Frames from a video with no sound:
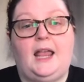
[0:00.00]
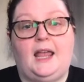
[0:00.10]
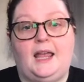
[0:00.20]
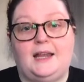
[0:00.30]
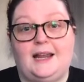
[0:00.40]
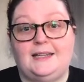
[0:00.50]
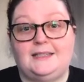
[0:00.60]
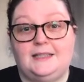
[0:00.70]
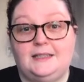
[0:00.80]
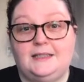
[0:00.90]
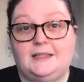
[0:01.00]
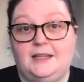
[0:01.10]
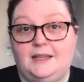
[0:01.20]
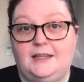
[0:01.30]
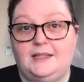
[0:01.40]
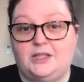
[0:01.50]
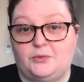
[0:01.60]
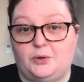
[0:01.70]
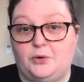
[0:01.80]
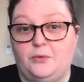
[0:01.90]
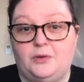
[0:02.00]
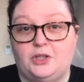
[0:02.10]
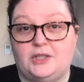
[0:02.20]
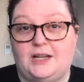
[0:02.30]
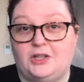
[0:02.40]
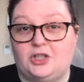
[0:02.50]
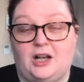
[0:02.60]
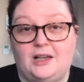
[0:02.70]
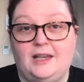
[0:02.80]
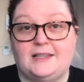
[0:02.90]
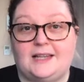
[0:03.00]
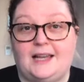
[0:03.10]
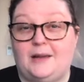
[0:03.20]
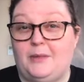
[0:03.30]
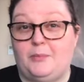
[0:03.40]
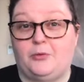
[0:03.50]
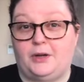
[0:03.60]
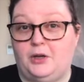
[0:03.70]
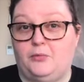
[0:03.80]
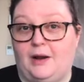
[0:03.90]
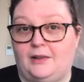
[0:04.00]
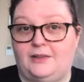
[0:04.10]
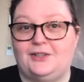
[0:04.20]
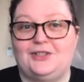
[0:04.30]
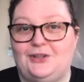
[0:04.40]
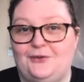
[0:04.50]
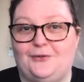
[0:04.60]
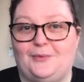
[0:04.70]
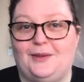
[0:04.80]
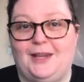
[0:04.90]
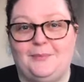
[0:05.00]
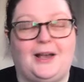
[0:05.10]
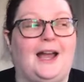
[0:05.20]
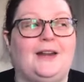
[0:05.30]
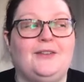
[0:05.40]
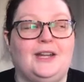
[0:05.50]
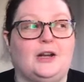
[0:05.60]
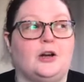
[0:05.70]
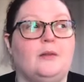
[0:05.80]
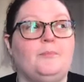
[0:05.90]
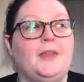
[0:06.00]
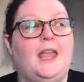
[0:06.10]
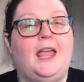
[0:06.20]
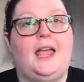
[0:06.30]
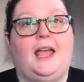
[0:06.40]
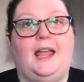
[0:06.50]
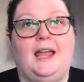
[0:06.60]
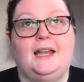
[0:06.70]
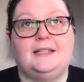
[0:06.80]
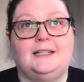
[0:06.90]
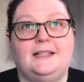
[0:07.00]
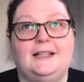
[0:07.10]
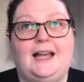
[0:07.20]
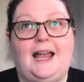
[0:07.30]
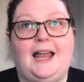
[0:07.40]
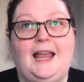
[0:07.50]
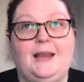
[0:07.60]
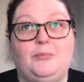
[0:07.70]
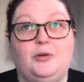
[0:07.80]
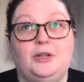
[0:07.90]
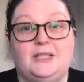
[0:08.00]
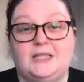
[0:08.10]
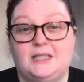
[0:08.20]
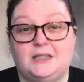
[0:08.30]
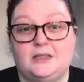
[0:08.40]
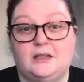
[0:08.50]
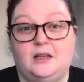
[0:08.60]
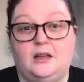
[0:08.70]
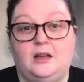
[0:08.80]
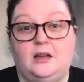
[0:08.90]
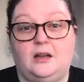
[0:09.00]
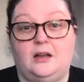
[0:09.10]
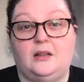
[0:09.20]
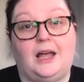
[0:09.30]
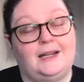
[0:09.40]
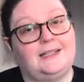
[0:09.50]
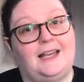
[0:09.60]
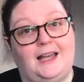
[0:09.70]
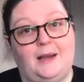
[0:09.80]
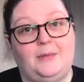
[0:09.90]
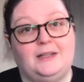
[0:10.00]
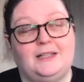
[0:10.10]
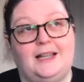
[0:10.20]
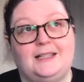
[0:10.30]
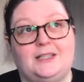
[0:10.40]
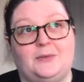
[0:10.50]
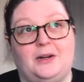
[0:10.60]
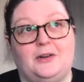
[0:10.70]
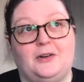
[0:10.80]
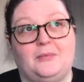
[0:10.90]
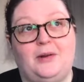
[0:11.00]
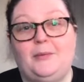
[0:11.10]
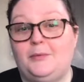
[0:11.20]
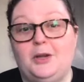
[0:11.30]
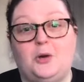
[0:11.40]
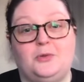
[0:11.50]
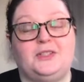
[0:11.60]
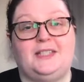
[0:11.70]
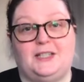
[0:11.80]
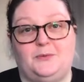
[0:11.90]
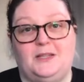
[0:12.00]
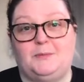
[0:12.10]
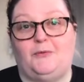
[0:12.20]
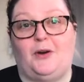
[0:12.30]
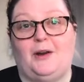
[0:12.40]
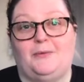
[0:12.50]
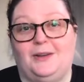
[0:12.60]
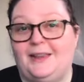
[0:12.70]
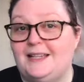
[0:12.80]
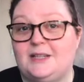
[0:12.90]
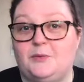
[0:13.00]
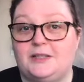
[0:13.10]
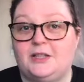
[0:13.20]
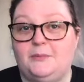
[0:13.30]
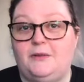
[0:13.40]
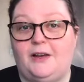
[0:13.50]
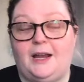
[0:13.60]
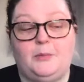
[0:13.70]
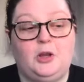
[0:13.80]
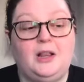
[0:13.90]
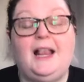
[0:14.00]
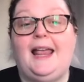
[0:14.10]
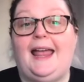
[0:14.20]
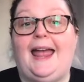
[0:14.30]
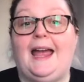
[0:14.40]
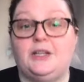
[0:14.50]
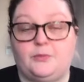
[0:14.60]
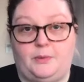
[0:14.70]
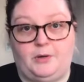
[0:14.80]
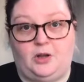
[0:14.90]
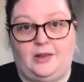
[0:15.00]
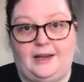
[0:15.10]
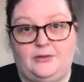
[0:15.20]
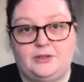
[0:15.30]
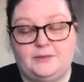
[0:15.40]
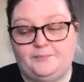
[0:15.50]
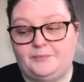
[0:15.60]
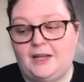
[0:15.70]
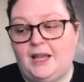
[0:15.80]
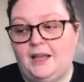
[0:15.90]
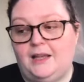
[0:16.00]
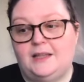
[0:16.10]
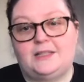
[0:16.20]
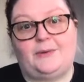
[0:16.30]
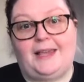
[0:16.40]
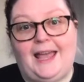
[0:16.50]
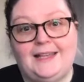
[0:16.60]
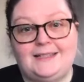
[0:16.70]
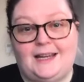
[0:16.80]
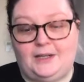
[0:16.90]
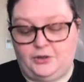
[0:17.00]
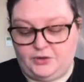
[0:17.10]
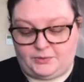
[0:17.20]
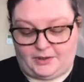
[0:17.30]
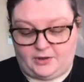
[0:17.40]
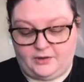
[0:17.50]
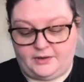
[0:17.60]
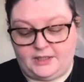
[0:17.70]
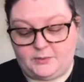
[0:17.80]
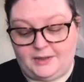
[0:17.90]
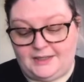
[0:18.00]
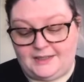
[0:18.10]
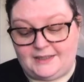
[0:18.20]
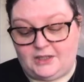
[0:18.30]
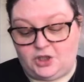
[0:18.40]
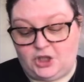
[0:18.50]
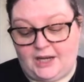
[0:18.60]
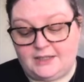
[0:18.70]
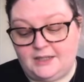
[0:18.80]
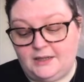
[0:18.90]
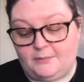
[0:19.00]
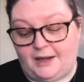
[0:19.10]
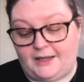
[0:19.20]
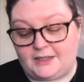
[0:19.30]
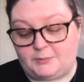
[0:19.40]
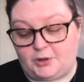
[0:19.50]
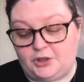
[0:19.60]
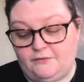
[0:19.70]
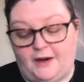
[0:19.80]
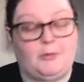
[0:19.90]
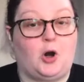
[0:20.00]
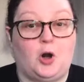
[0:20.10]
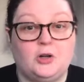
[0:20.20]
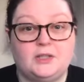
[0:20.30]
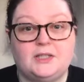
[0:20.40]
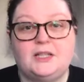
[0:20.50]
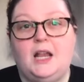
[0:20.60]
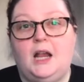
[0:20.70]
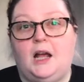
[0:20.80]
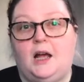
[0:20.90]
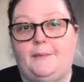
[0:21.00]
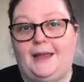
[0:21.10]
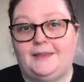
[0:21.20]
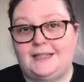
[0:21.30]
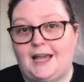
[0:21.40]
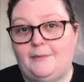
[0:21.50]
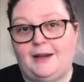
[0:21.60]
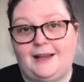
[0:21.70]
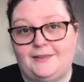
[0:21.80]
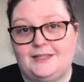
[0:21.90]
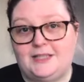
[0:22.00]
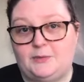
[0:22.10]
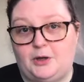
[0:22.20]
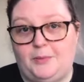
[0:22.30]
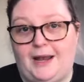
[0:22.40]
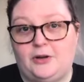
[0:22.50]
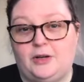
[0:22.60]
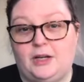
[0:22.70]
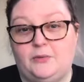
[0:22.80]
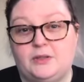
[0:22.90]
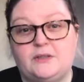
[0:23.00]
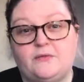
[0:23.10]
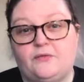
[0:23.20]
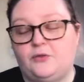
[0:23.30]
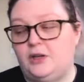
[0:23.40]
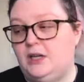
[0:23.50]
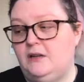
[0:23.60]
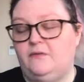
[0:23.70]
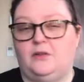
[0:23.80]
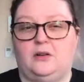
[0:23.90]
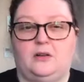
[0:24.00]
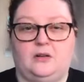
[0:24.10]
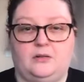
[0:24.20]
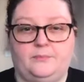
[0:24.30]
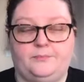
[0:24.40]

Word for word: and I didn't think things through, which is not shocking as I am a pretty reckless, shoot from the hip kind of a knitter. And uh, I put a lot of time into that sweater, probably almost six weeks before I realized it wasn't going to be viable, had to rip it all out. So I cast on a new sweater. This one is Enchanted by Expression Fiber Arts. Um, at the time I got this sweater pattern, it was free for